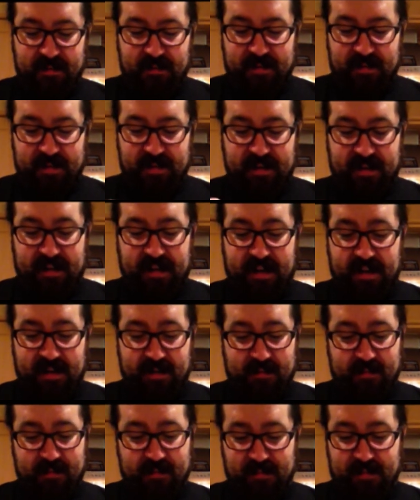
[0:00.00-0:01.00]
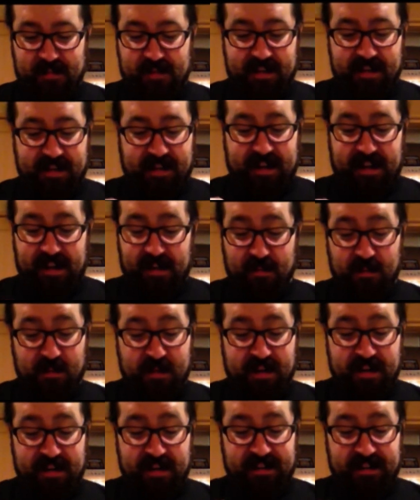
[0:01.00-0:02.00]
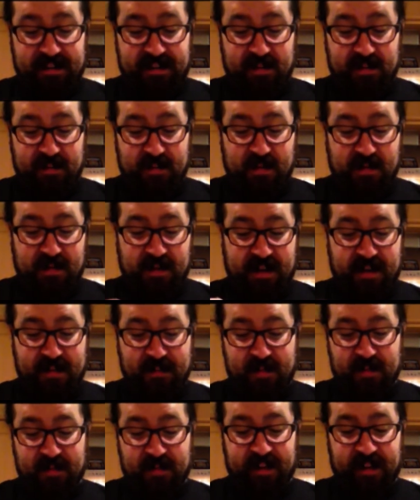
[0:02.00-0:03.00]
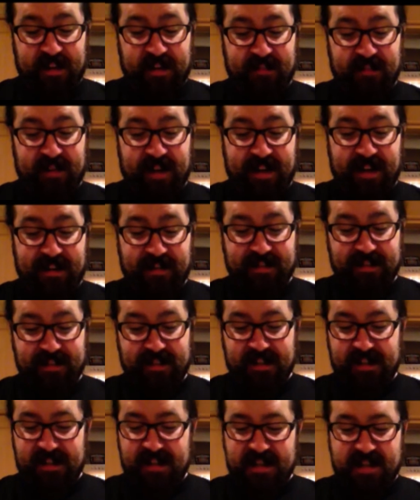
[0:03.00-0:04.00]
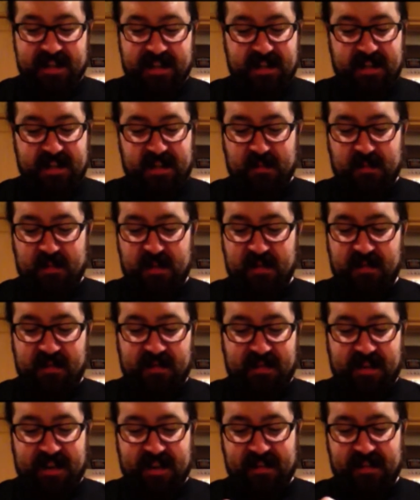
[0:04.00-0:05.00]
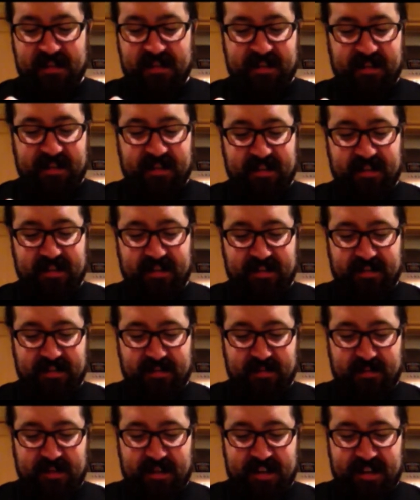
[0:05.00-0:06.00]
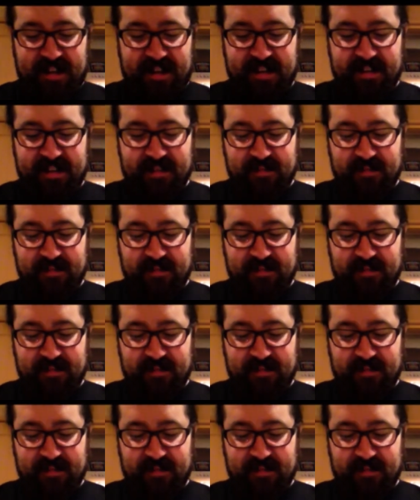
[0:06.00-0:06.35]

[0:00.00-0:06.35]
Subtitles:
looking worse the more I'm moving it around. Just move it around. Oh, why?